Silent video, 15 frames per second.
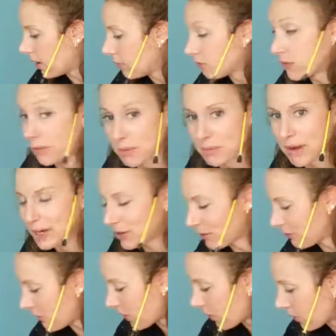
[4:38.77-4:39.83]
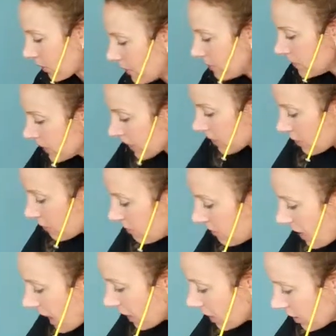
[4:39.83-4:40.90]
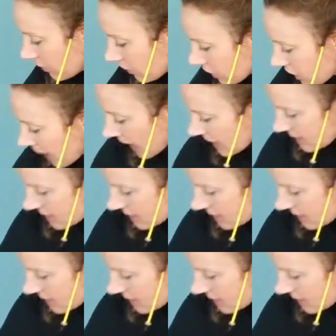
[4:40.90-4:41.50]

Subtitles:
from the microphone, the volume for that